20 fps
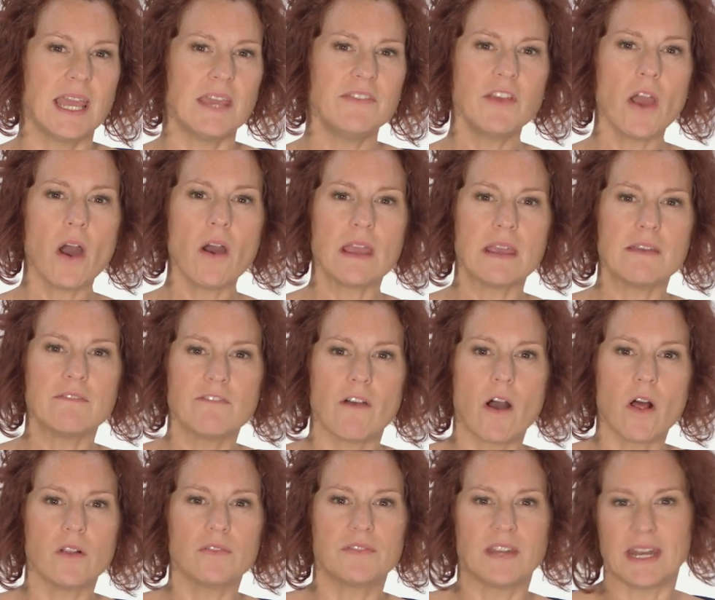If you're
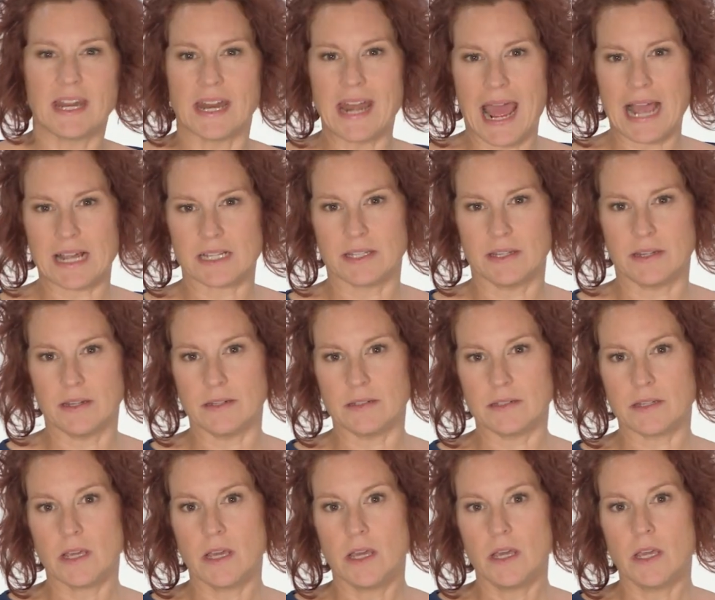involved in an
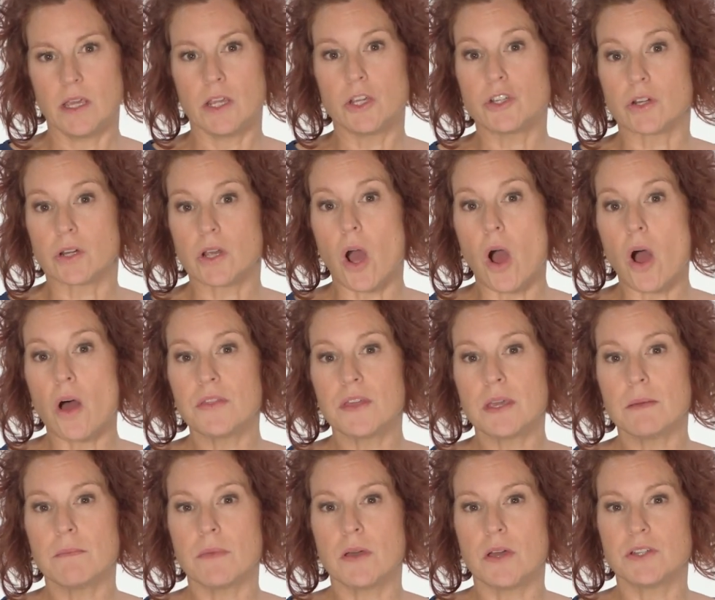accident, you should call the
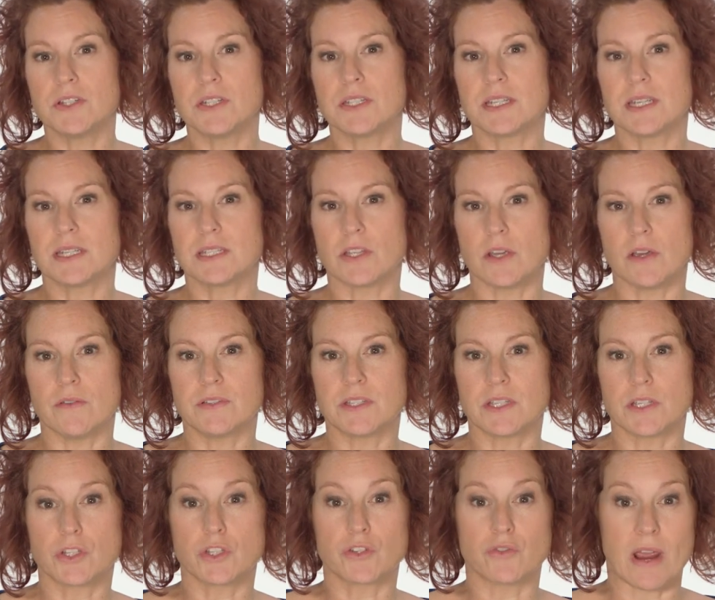emergency
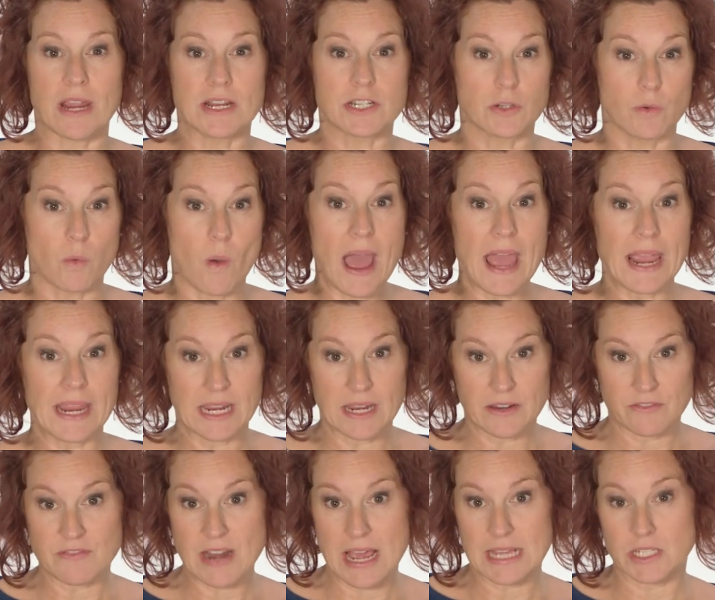services straight away
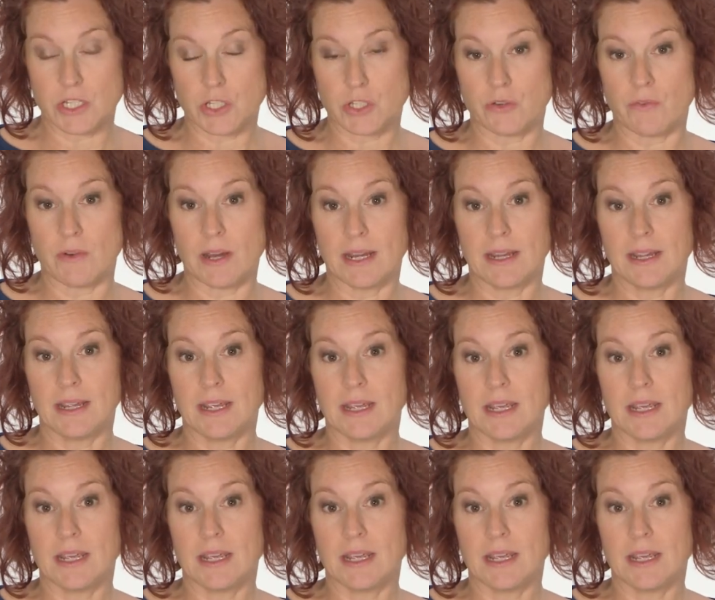if necessary,